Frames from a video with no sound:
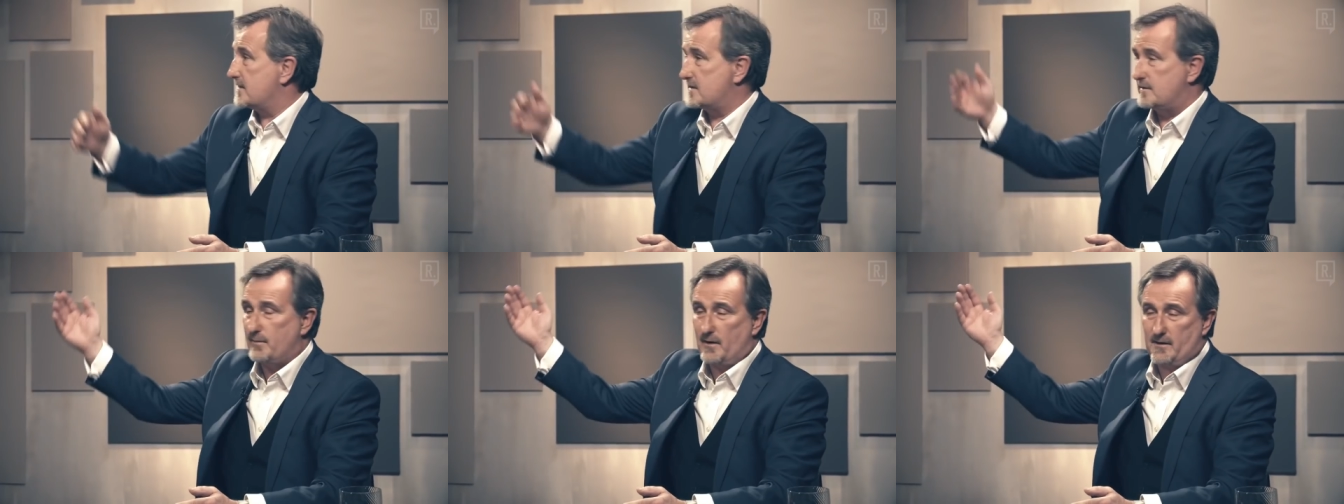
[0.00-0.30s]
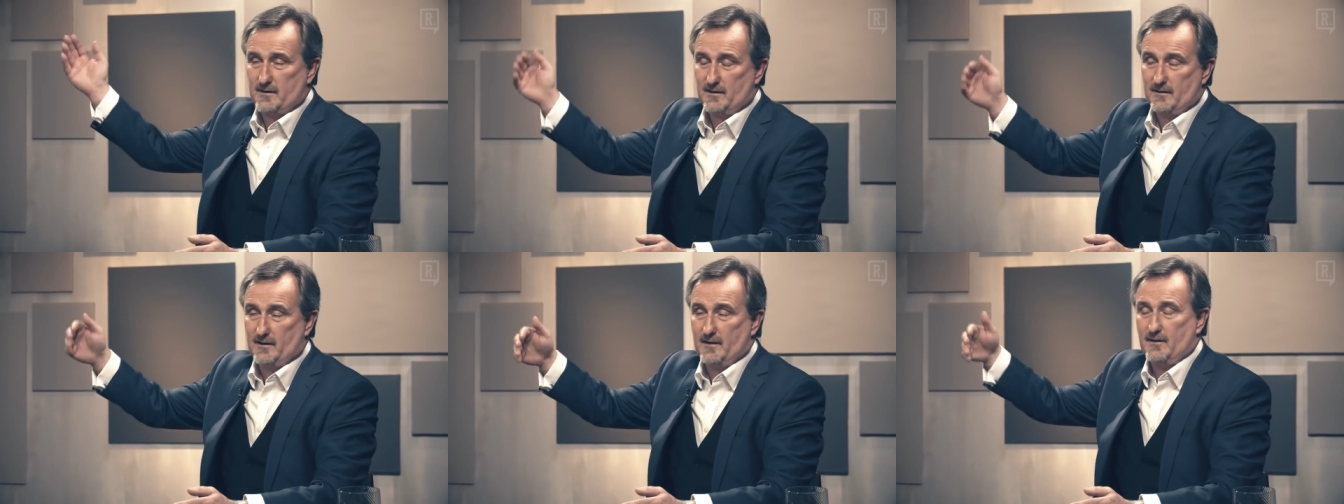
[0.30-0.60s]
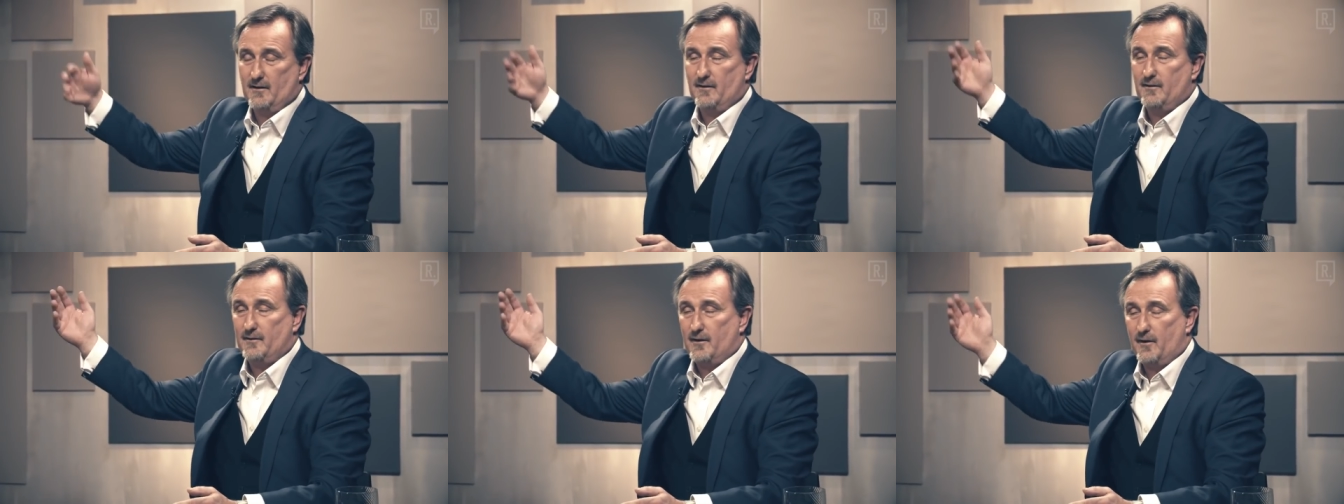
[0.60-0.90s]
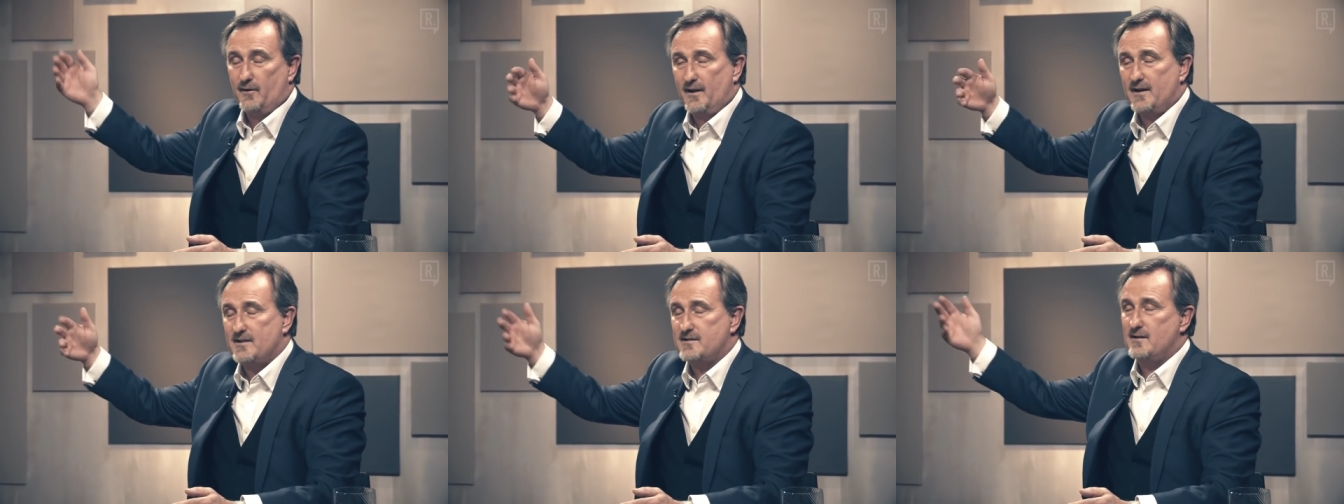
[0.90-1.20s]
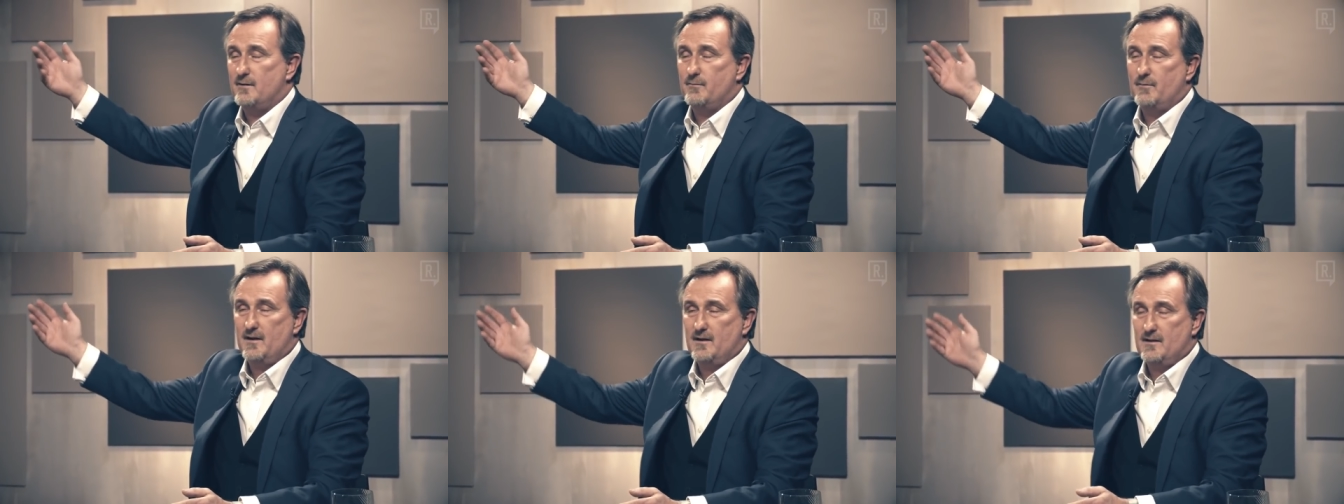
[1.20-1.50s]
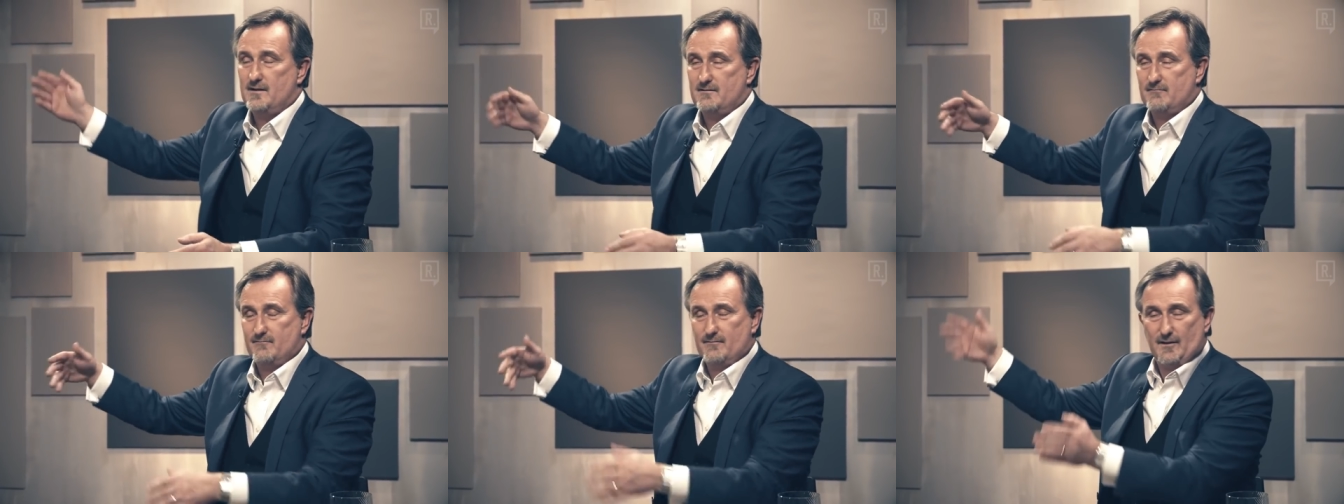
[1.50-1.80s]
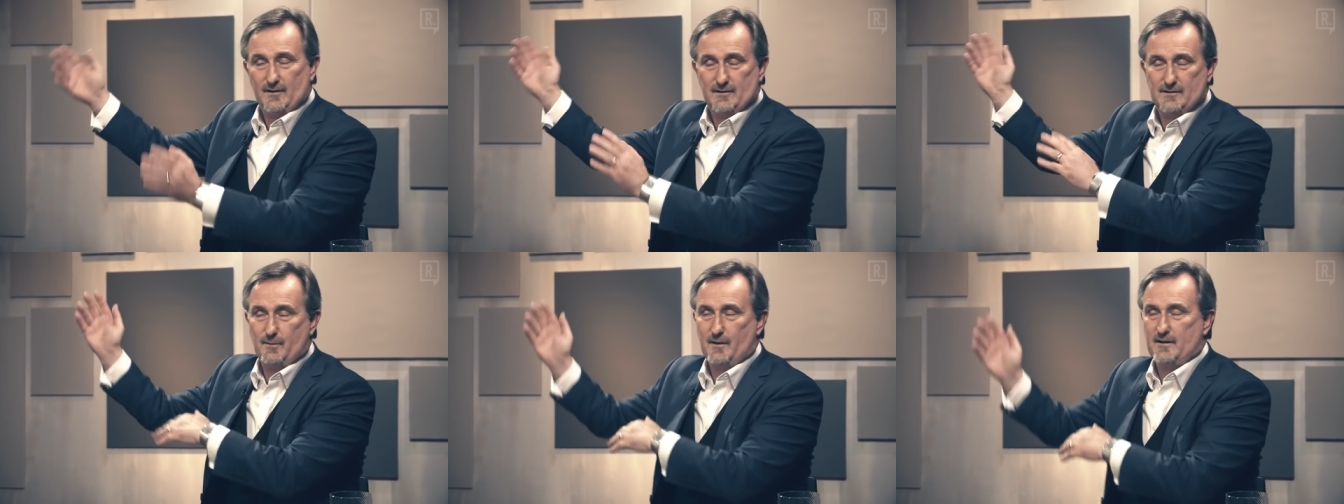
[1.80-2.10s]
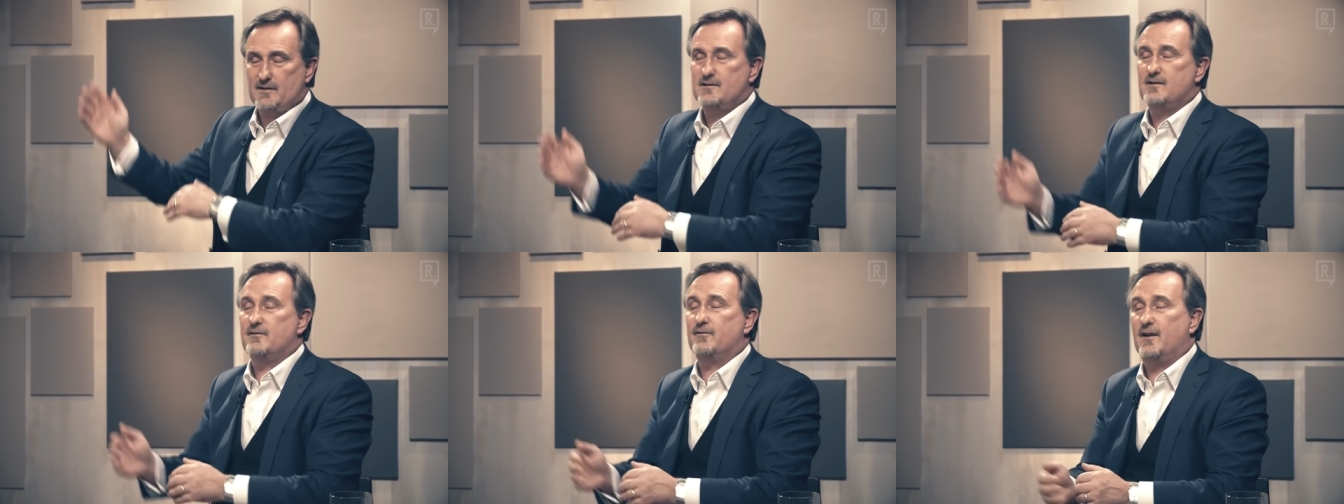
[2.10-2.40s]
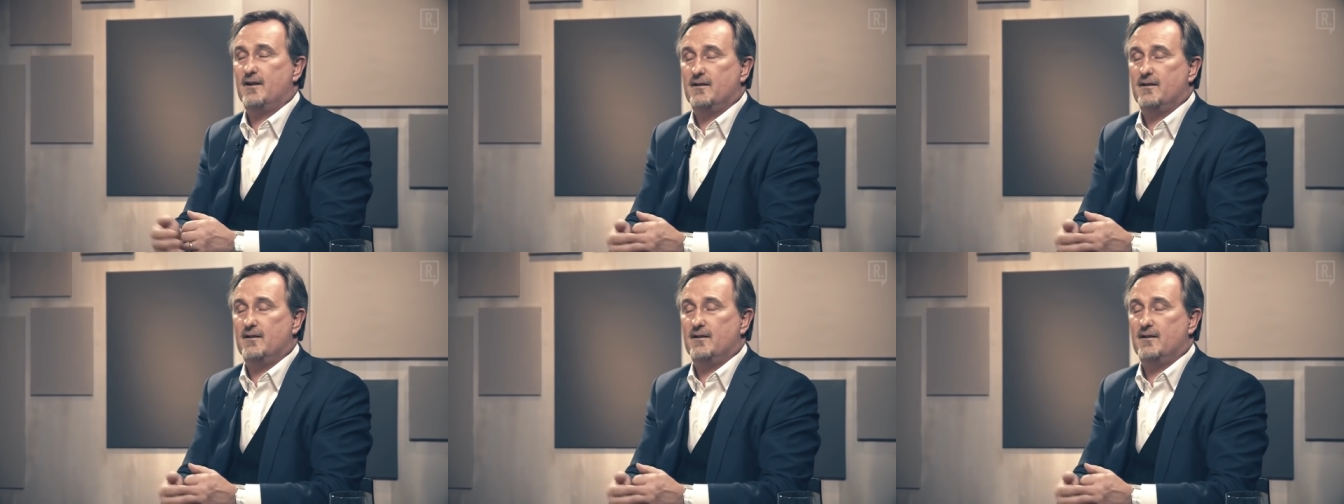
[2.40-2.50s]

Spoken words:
let's speculate on asset-based, yeah, speculative